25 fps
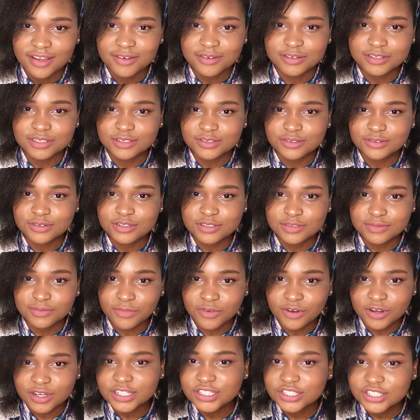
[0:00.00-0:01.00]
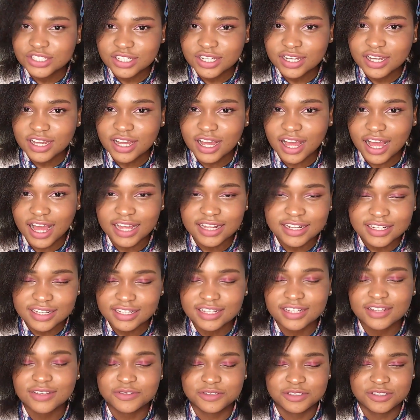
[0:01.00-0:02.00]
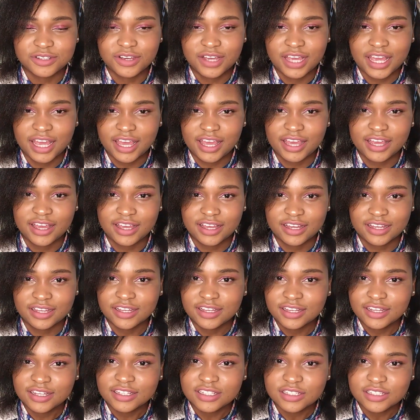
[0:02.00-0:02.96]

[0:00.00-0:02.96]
restores moisture, and it leaves your hair